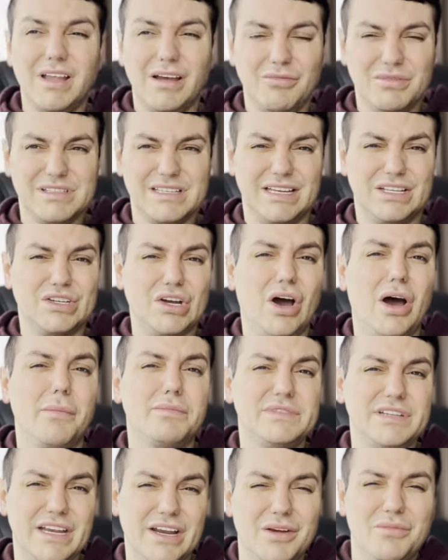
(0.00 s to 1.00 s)
I would say
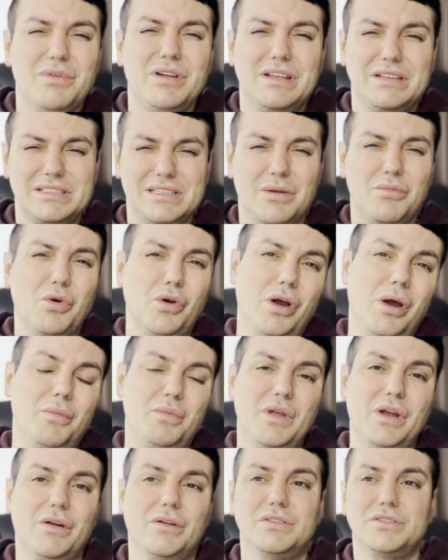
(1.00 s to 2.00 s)
top tier, but it's somewhere up
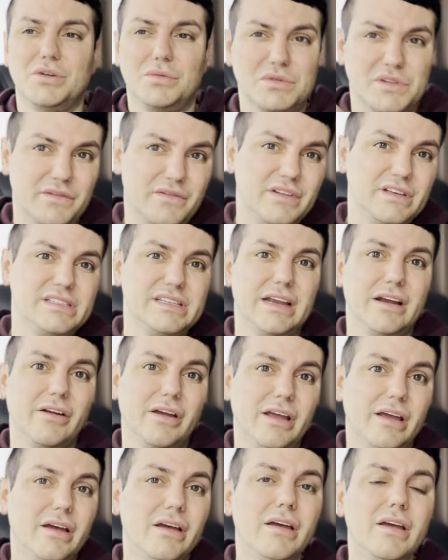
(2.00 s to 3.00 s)
there in terms of this
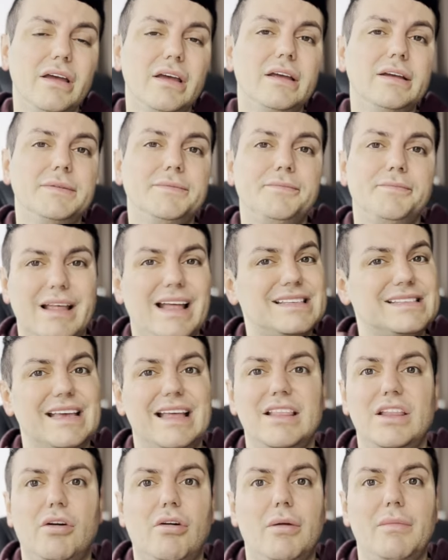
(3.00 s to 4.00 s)
area. That
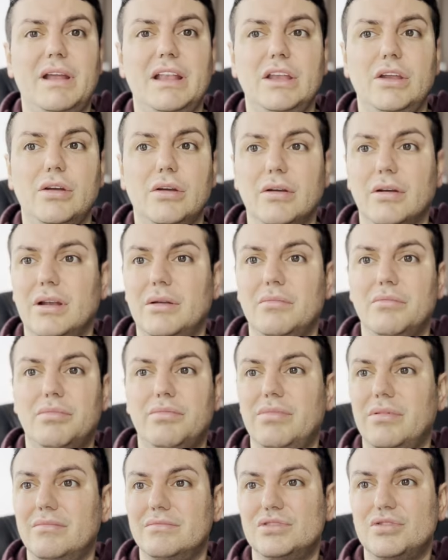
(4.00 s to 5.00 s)
said though, I mean, you're in
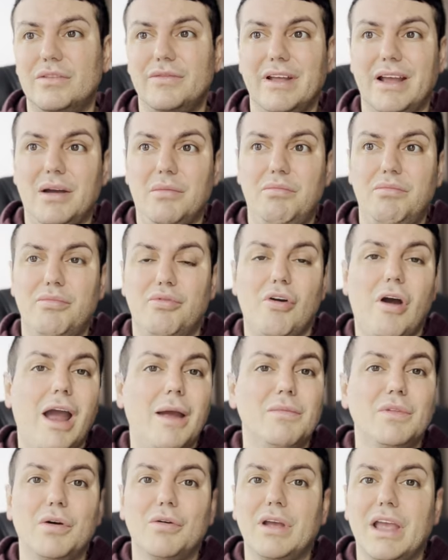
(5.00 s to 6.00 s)
sort of like a
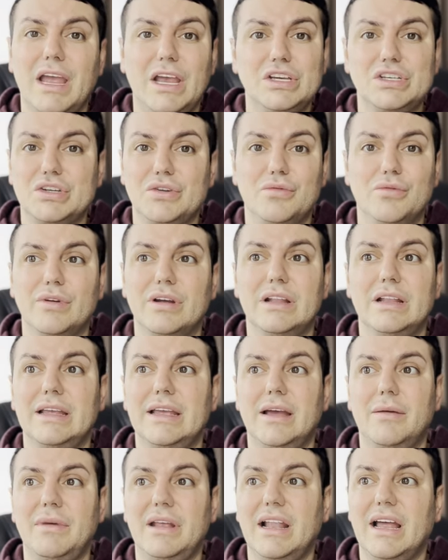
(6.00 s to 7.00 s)
prime location
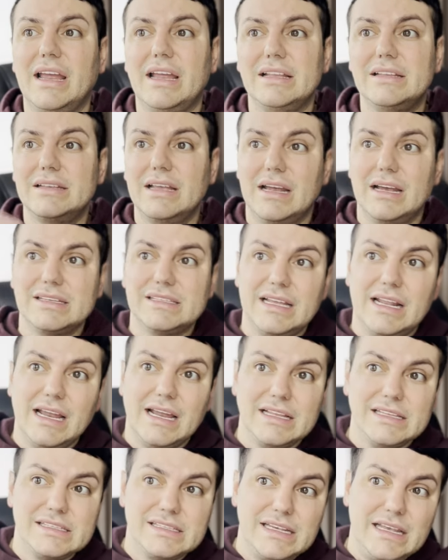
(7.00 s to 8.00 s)
really. I mean, I can, like I said, I
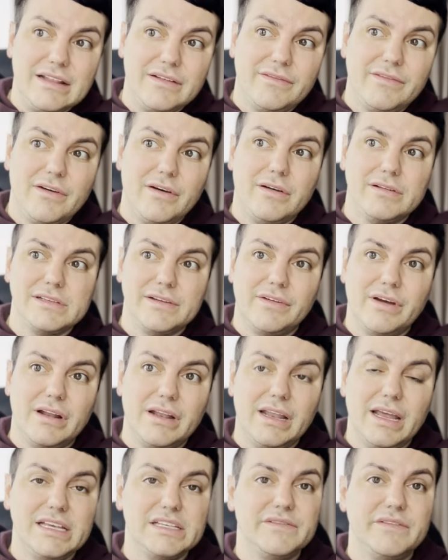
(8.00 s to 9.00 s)
can see the falls. I've got a
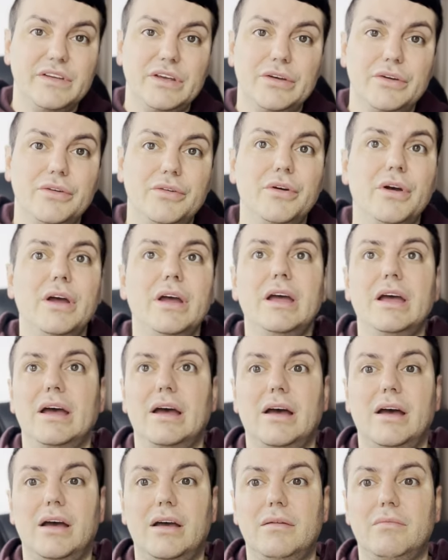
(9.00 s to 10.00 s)
nice view.
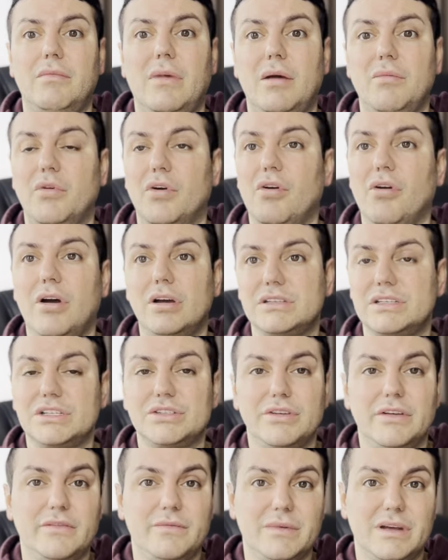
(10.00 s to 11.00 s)
I'm across the
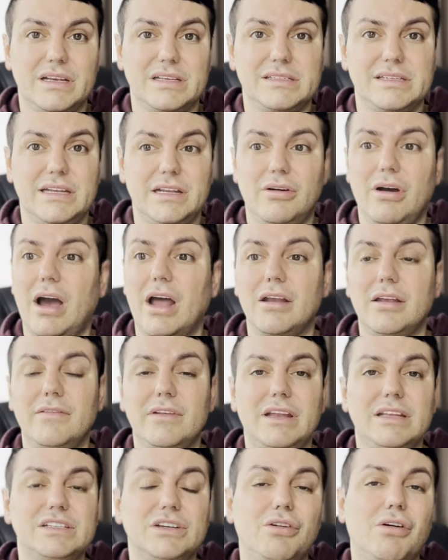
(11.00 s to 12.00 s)
street from the casino. I don't even
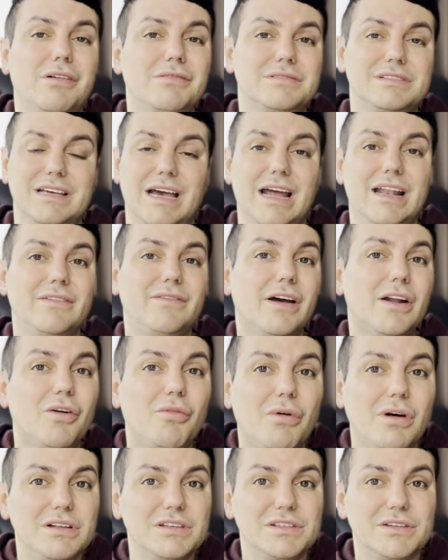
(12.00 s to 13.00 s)
need to go outside if I don't
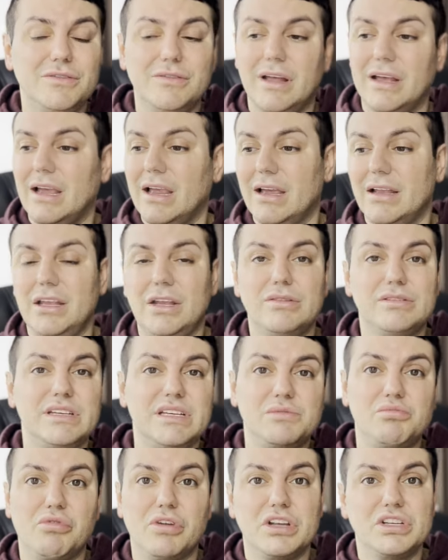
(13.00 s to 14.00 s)
want to. Like, I can use
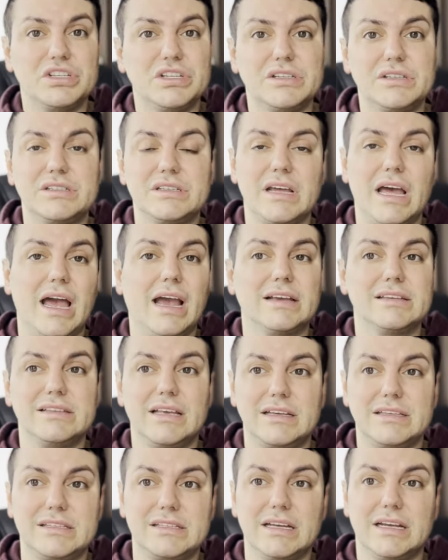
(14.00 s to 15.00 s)
these bridges to
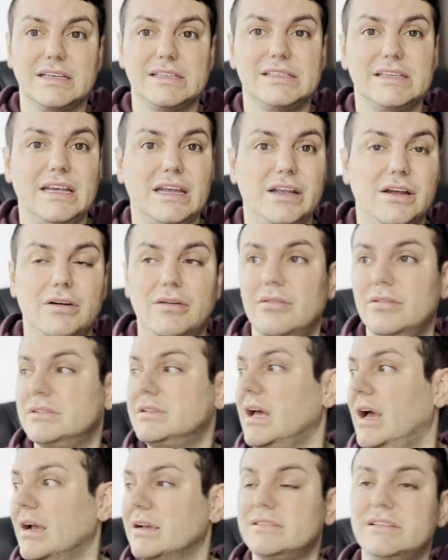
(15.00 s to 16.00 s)
access the casino and
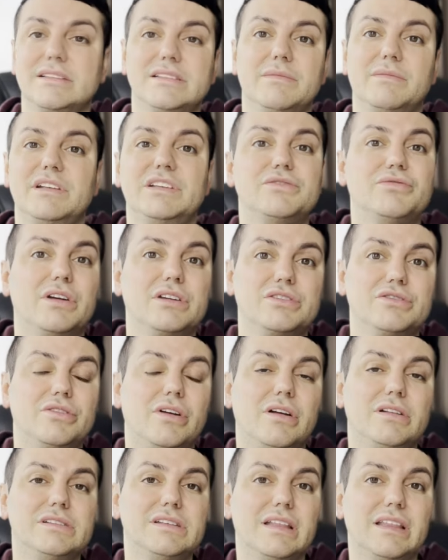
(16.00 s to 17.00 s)
to access some of these
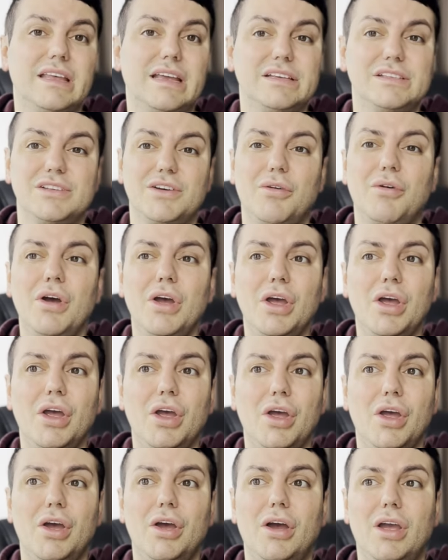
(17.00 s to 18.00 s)
restaurants and things. So,
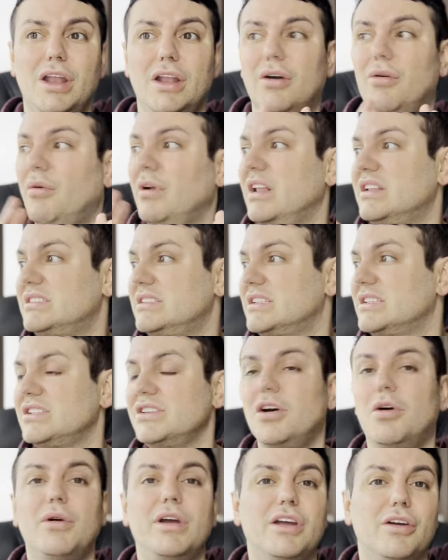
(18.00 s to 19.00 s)
you know, when it's a
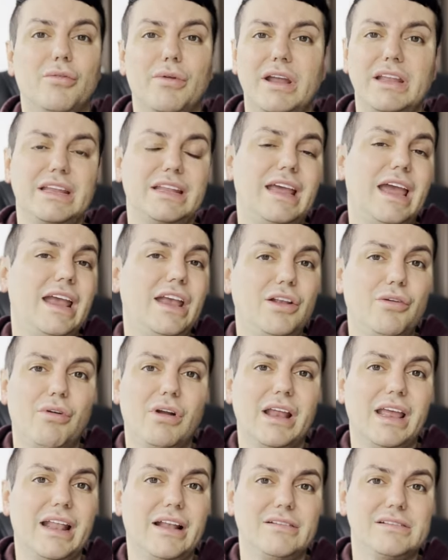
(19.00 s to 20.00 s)
snowy or rainy day, you don't
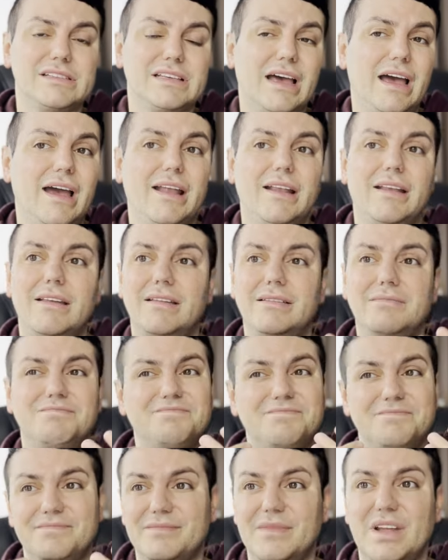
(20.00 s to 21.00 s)
want to get outside.
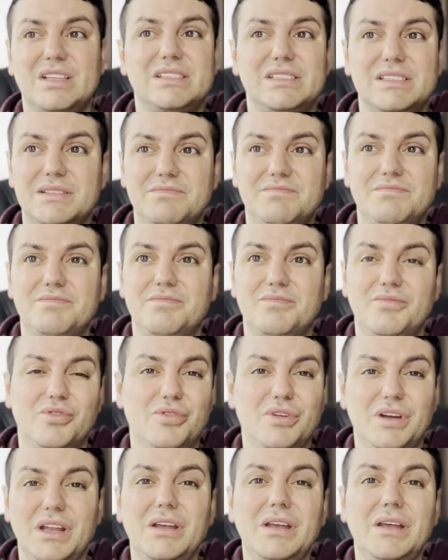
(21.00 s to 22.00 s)
It's
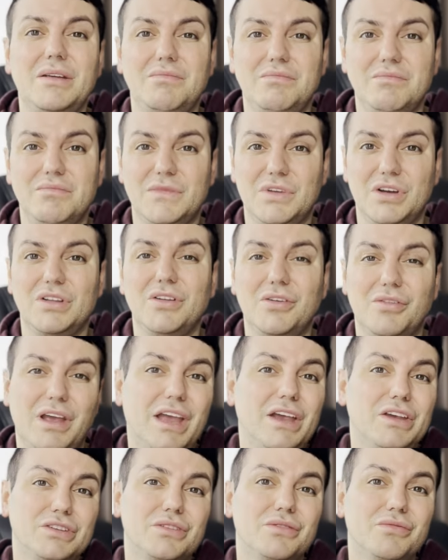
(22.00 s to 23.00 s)
pretty good
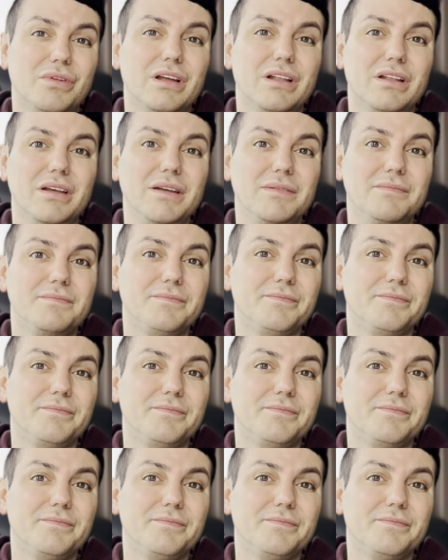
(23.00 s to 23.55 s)
location really.